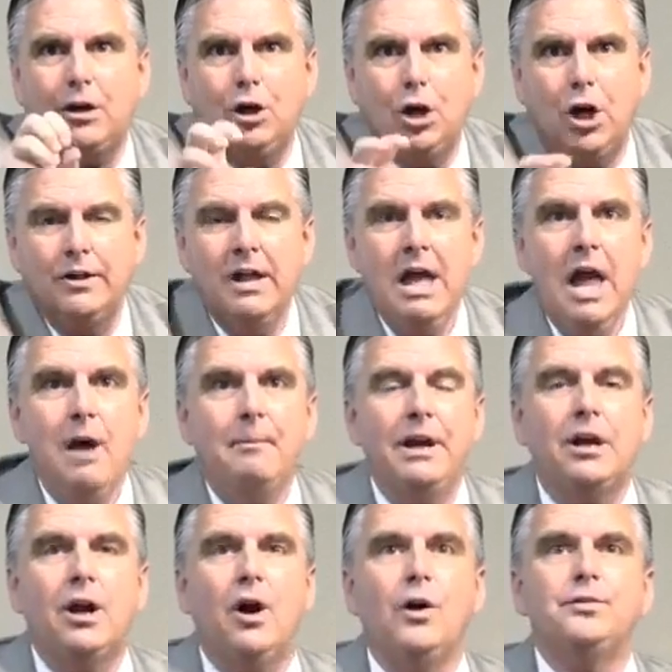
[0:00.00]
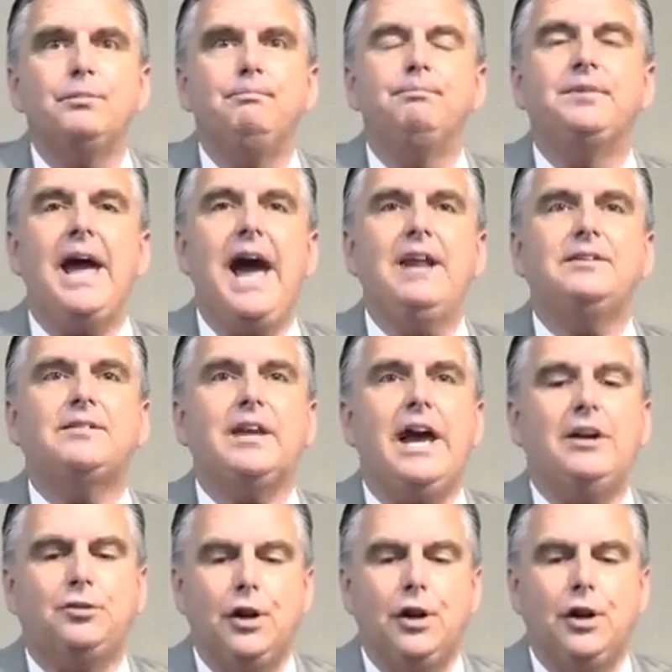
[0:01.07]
cooked because Dad said,